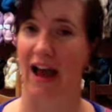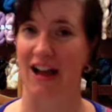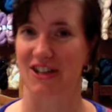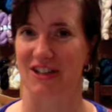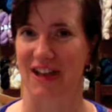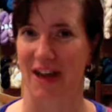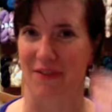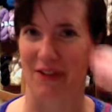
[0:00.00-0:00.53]

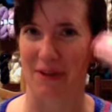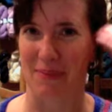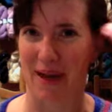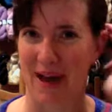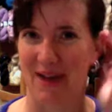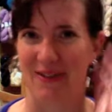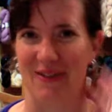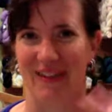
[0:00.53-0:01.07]
actually having a
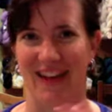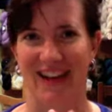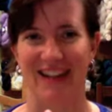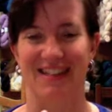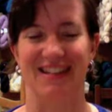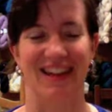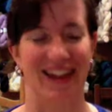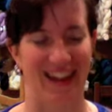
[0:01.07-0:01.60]
pattern that
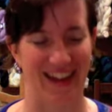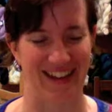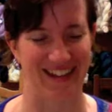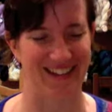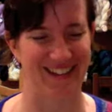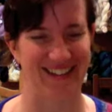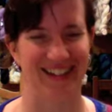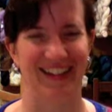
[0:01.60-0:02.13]
is
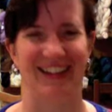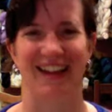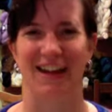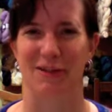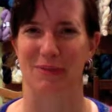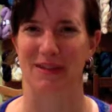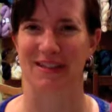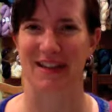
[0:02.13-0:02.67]
edited and
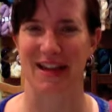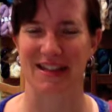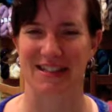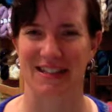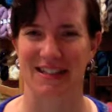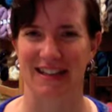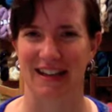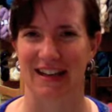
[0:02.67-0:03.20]
has been test
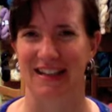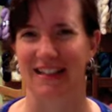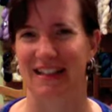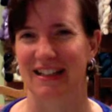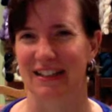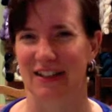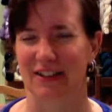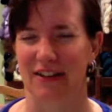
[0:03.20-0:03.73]
knit and is
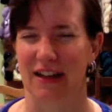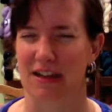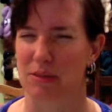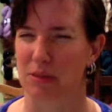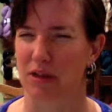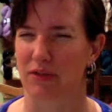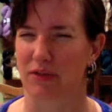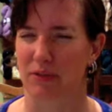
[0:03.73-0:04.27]
clear and has
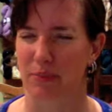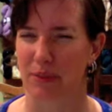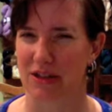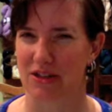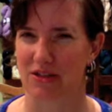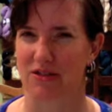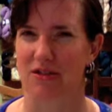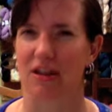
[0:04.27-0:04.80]
beautiful
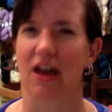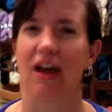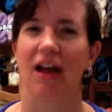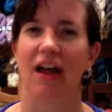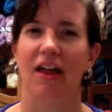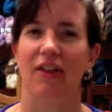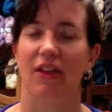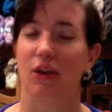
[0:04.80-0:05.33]
pictures,
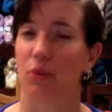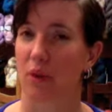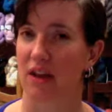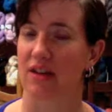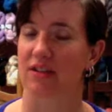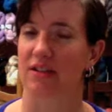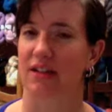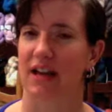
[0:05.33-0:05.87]
then
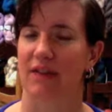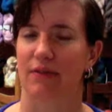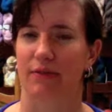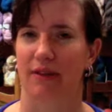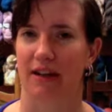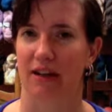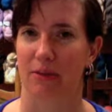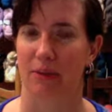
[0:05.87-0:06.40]
wait until I have it
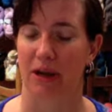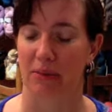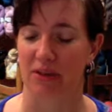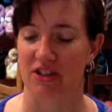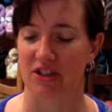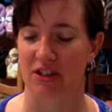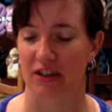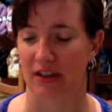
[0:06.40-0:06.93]
ready to
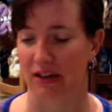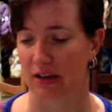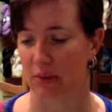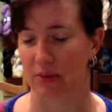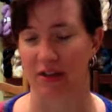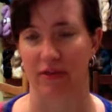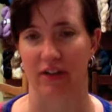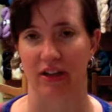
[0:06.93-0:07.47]
publish and it'll
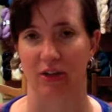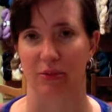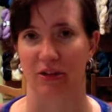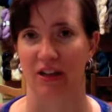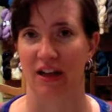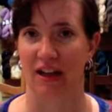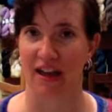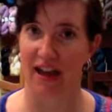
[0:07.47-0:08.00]
be
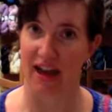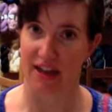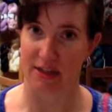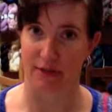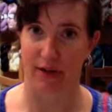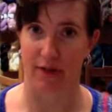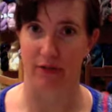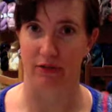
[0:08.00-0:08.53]
available as
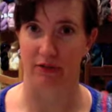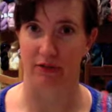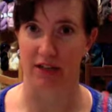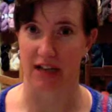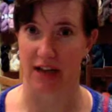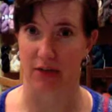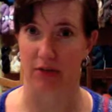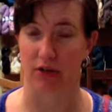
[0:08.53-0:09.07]
a Ravelry
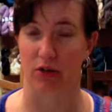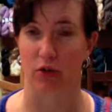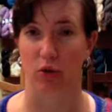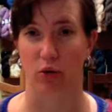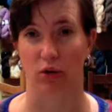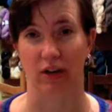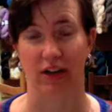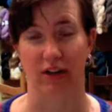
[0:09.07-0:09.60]
download,
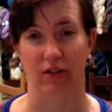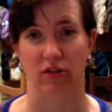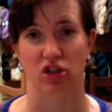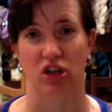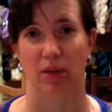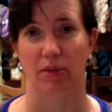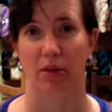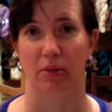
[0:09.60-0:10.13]
or here at the
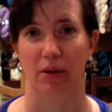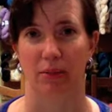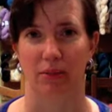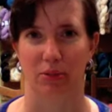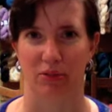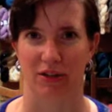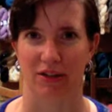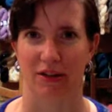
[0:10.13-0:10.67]
shop they'll be able to
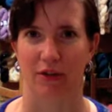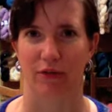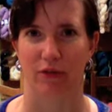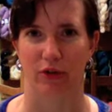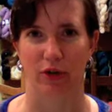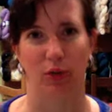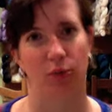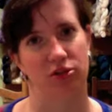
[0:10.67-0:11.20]
print it out
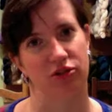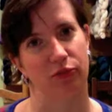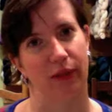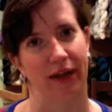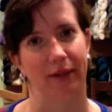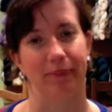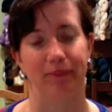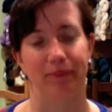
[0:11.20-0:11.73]
for you once you've paid.